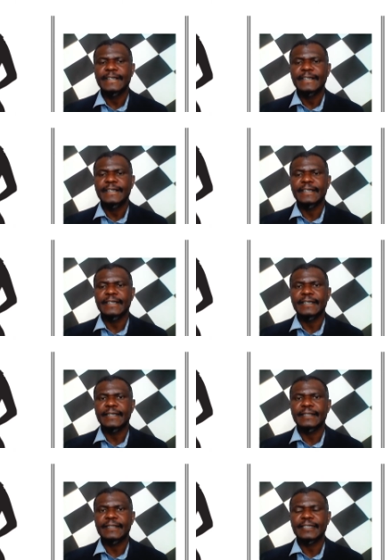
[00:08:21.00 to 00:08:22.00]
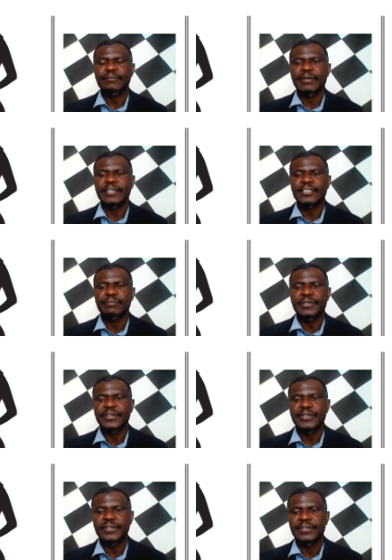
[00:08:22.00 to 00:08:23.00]
that must
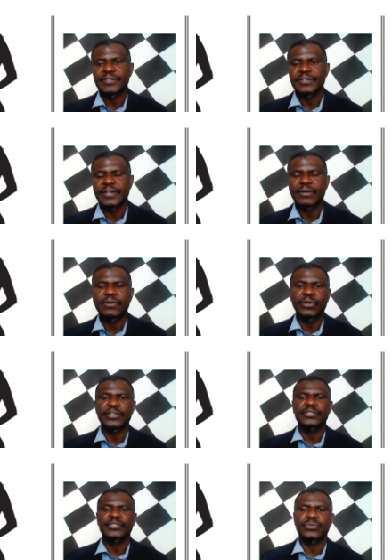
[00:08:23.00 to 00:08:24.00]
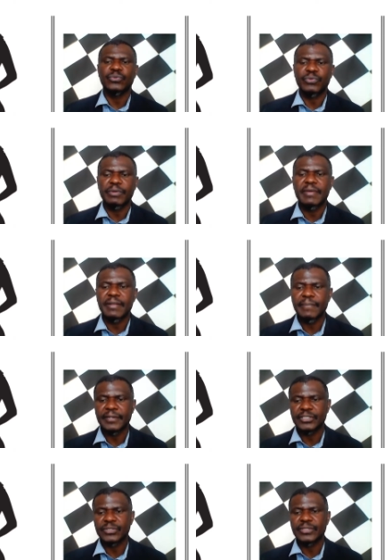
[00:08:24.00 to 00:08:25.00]
be accorded to women,
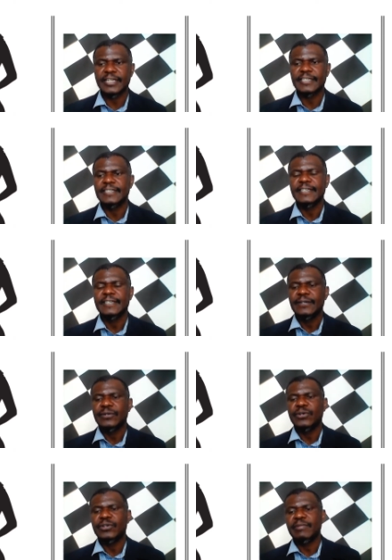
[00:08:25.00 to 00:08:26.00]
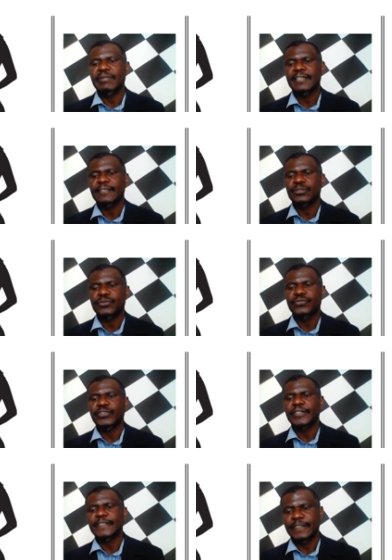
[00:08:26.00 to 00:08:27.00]
particularly on matters of
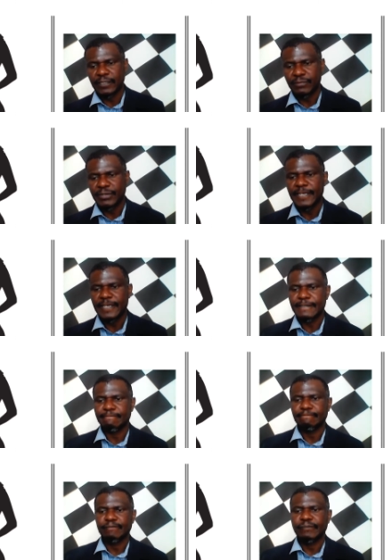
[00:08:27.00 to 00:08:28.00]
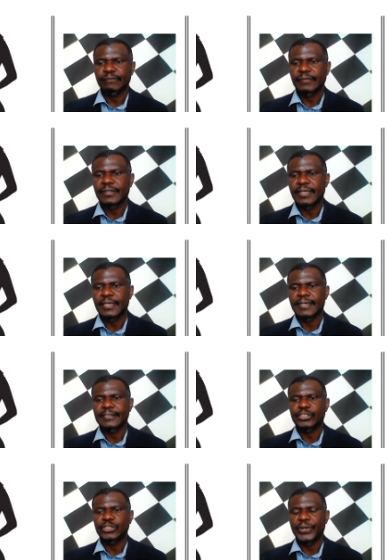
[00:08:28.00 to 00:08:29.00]
determining their
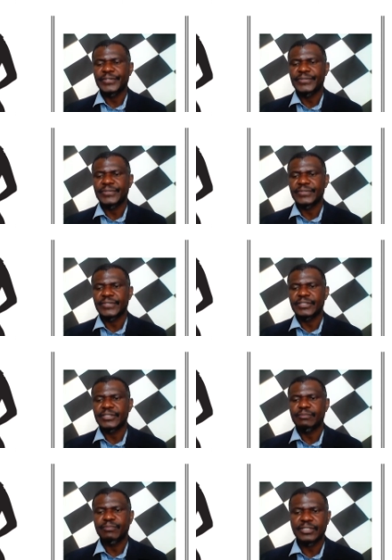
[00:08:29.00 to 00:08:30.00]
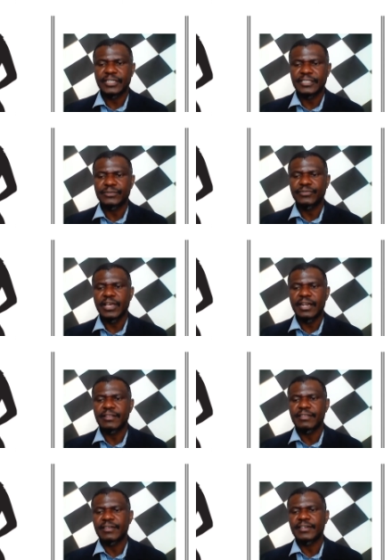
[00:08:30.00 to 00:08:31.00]
choices and reproductive
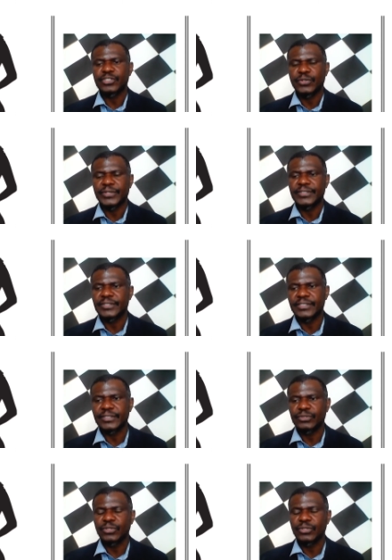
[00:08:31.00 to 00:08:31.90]
health choices and so